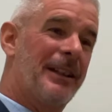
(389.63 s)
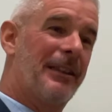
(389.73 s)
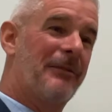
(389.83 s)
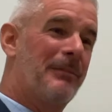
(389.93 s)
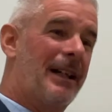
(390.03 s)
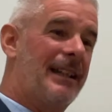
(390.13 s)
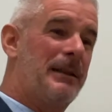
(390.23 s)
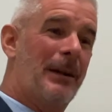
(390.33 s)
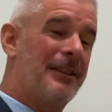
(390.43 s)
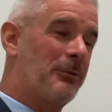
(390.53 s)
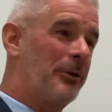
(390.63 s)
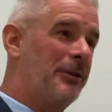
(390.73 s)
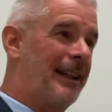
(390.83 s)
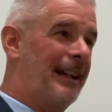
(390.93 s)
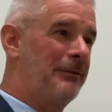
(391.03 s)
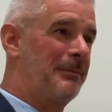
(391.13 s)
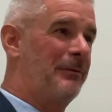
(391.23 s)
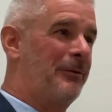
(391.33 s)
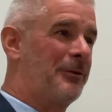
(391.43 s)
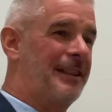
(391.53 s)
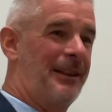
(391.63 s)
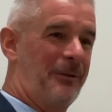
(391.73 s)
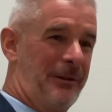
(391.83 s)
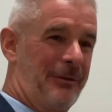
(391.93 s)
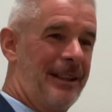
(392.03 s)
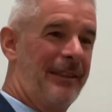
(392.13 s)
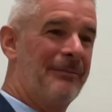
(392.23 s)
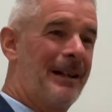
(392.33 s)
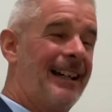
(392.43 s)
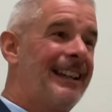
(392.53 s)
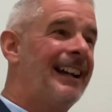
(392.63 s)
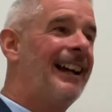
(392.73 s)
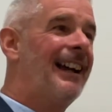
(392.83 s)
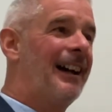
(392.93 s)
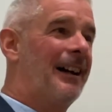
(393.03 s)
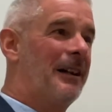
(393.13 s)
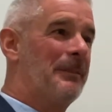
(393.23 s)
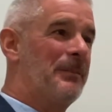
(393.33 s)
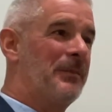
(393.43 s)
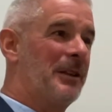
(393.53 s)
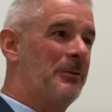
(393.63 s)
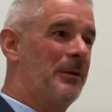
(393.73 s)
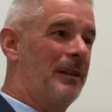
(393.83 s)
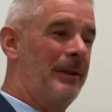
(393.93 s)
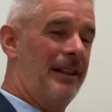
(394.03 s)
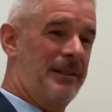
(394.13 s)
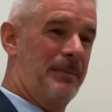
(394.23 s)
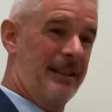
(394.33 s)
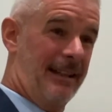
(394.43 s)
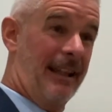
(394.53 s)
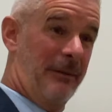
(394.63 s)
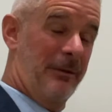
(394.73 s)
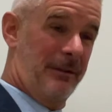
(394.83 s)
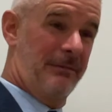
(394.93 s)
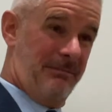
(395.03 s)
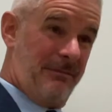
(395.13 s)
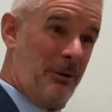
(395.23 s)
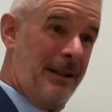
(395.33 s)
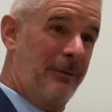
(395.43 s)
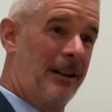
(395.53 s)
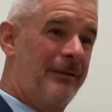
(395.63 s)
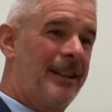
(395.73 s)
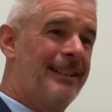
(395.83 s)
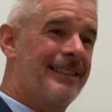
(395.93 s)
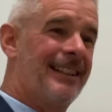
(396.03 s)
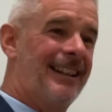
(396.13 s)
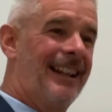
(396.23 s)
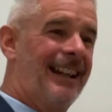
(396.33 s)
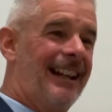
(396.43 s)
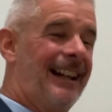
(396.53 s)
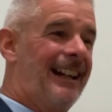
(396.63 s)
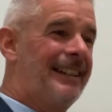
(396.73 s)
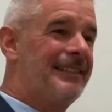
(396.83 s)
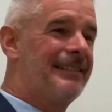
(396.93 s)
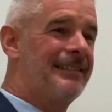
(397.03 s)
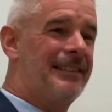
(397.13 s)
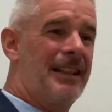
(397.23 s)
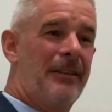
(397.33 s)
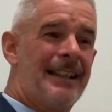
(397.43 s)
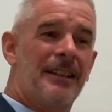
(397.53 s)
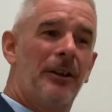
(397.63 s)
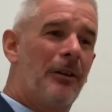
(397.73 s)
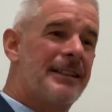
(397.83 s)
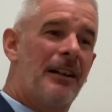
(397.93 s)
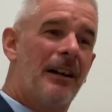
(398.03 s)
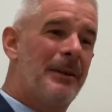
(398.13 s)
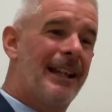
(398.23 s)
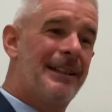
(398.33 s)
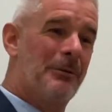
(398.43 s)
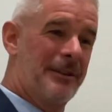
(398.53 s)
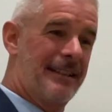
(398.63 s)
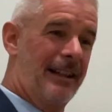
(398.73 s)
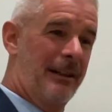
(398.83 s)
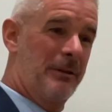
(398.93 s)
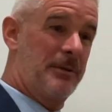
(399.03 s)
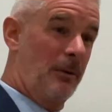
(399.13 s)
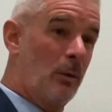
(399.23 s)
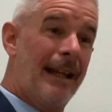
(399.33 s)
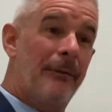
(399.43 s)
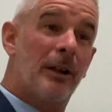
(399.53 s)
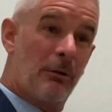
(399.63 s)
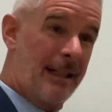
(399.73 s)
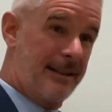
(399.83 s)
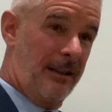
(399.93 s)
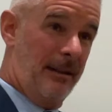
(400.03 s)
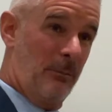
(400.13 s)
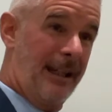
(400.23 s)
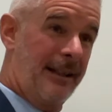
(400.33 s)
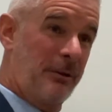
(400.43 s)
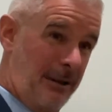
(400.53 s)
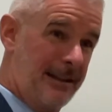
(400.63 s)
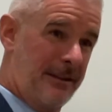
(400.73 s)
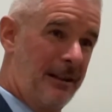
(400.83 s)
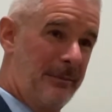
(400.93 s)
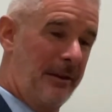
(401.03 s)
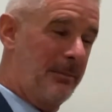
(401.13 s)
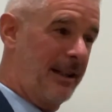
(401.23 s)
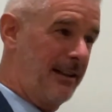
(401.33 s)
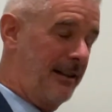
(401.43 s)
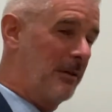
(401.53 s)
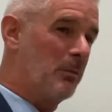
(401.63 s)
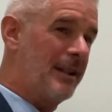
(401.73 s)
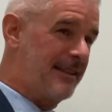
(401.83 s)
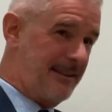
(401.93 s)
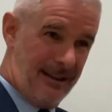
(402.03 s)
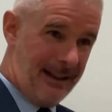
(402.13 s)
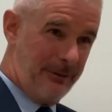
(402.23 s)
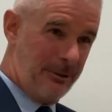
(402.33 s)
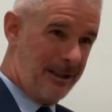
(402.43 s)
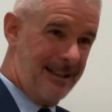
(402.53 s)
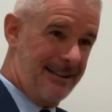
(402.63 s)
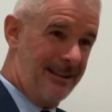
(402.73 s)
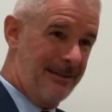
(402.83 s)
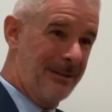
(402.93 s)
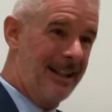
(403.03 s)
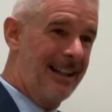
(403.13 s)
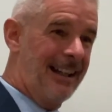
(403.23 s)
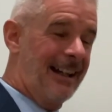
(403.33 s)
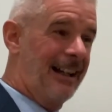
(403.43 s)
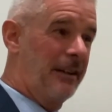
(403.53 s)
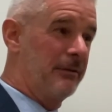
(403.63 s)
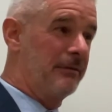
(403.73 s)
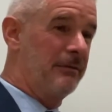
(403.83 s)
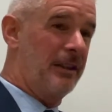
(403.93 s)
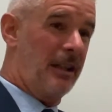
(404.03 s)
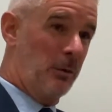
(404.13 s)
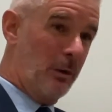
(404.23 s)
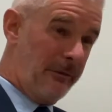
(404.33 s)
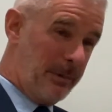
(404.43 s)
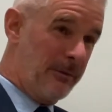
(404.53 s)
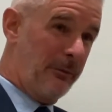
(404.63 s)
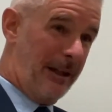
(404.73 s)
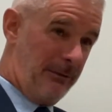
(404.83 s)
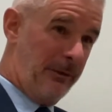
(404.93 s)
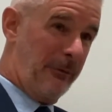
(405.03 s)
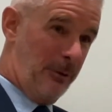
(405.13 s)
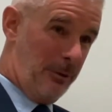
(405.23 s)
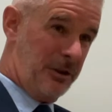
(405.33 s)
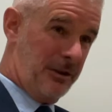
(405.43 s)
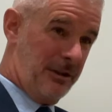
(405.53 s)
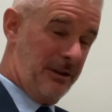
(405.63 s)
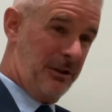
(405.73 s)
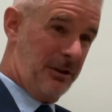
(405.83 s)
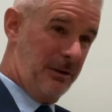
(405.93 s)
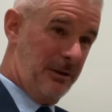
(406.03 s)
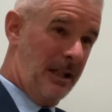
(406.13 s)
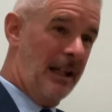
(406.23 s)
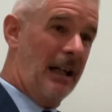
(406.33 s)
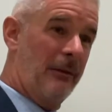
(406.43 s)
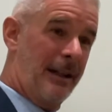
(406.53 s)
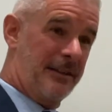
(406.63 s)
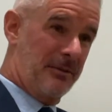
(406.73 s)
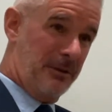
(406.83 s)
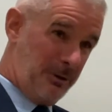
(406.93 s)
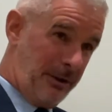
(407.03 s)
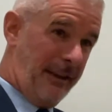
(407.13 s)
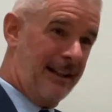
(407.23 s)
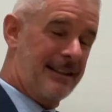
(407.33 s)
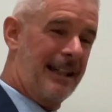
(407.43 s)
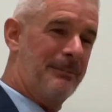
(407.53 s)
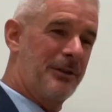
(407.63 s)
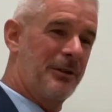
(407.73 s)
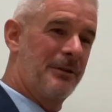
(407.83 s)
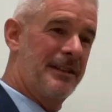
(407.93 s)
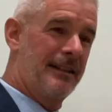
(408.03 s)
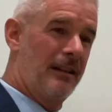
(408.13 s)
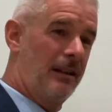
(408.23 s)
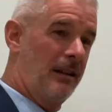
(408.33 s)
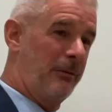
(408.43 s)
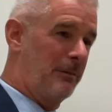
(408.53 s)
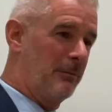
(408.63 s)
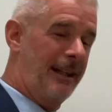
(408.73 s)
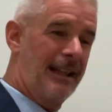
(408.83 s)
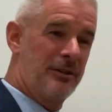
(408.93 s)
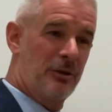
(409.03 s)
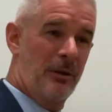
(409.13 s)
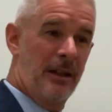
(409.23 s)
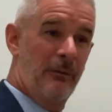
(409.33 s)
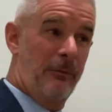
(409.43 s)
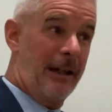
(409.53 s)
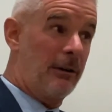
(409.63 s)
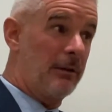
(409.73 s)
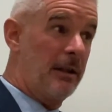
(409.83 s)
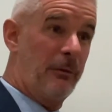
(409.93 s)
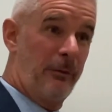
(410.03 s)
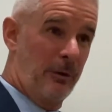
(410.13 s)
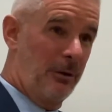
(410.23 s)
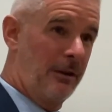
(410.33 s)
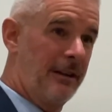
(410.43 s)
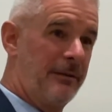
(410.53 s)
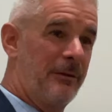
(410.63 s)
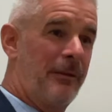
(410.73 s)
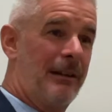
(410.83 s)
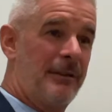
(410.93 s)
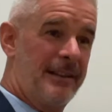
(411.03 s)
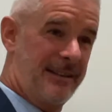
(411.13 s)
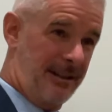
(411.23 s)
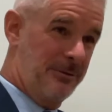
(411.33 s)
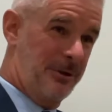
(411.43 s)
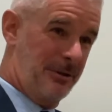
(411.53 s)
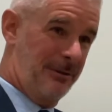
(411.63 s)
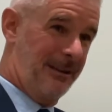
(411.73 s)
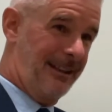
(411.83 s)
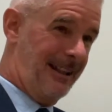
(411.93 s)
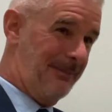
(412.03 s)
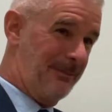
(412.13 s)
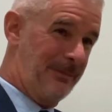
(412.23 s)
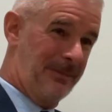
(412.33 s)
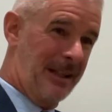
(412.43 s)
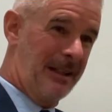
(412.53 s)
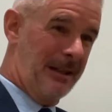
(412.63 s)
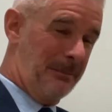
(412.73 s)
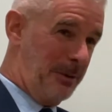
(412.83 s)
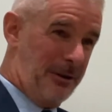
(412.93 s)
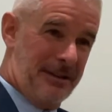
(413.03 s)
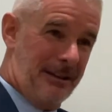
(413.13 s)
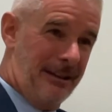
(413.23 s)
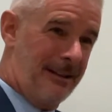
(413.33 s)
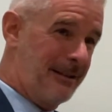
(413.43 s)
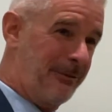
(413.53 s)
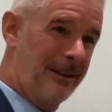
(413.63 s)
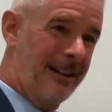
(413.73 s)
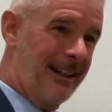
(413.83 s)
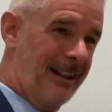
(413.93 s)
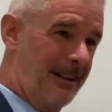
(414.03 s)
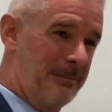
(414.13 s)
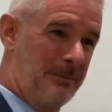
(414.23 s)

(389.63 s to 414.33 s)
15th of May, depends on what you count, but 14th or 15th of May will be us been together for 25 years. Yeah, that's that's a long time in anyone's language, but we have a great time. We had a great time in the beginning, and we still have a great time. Awesome. And we've been very fortunate to have had some good things happen to us in life, and we enjoy a very full and very social personal life. Yep. I